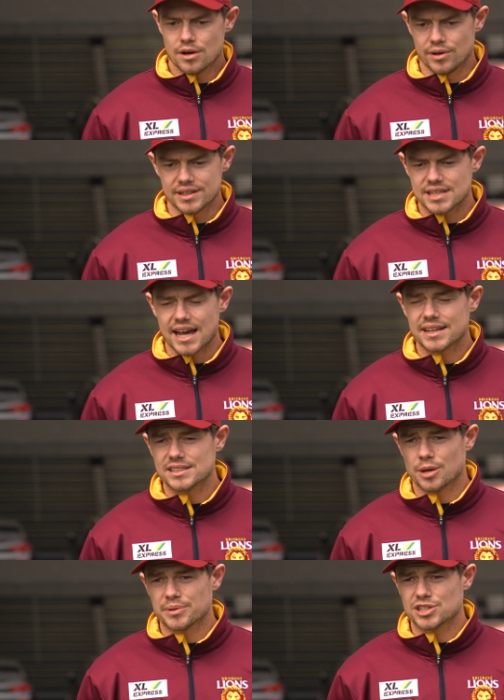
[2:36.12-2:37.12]
really taking
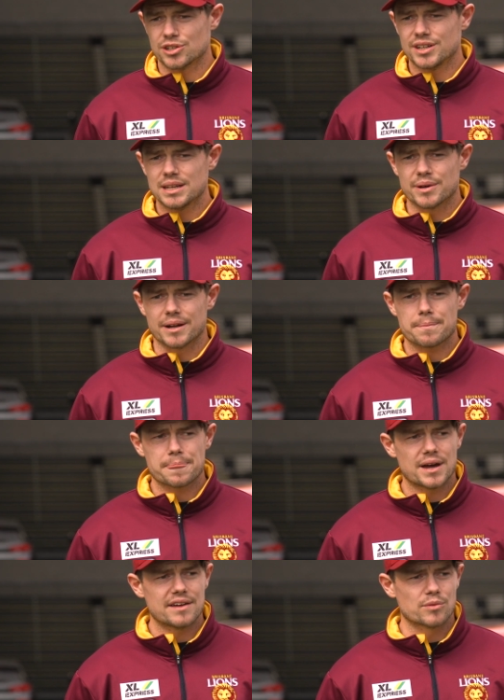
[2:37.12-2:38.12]
his opportunity. But
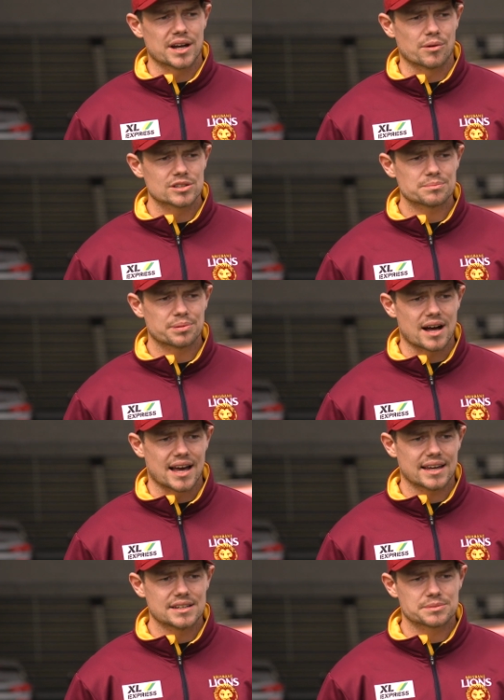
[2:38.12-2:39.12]
even when he wasn't
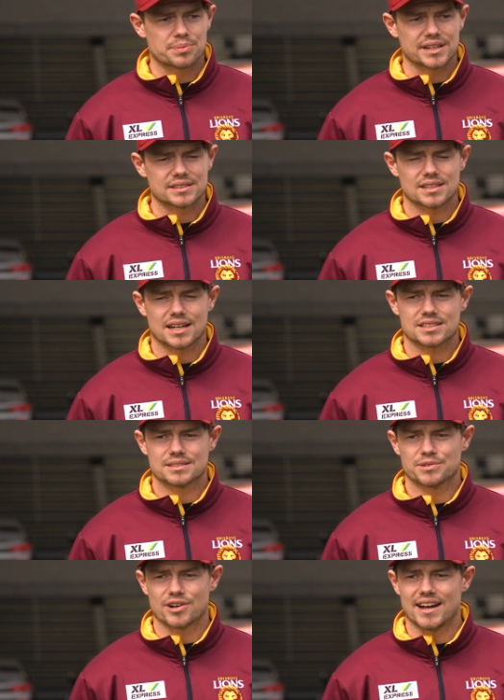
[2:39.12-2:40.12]
playing, he just brings
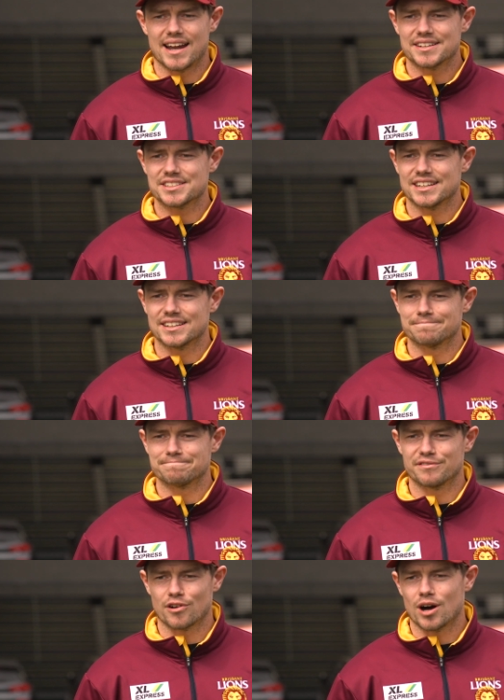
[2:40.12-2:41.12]
such great energy
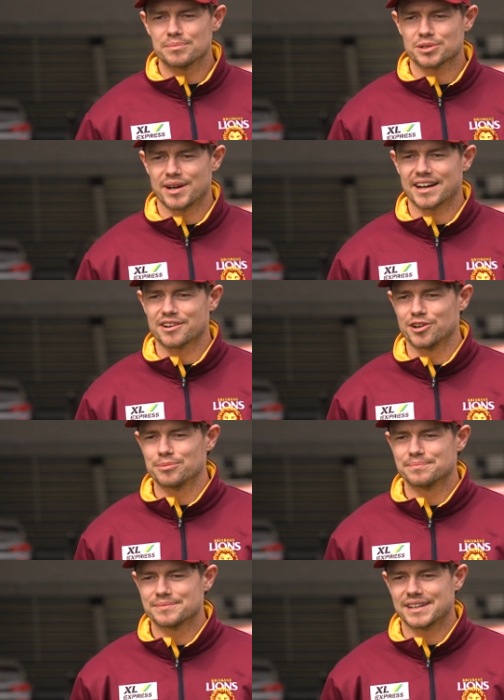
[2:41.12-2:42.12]
and vibe to our
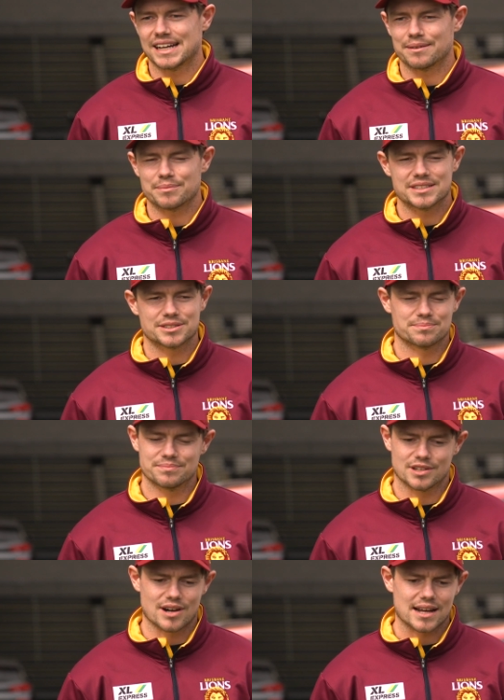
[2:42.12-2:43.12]
group. Um, he's a
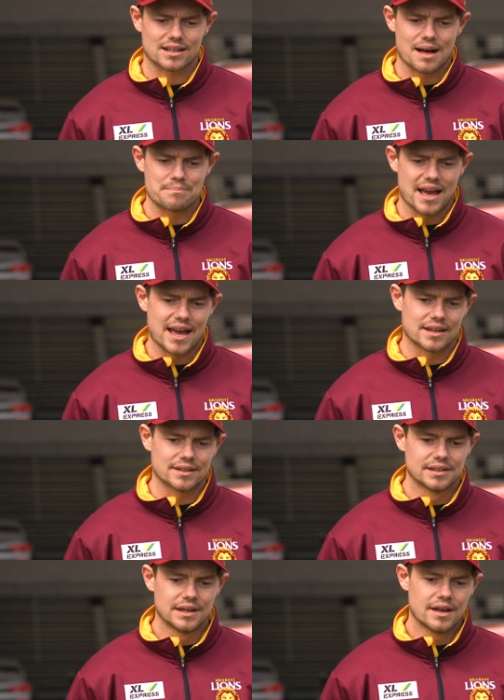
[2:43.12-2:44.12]
great club man, and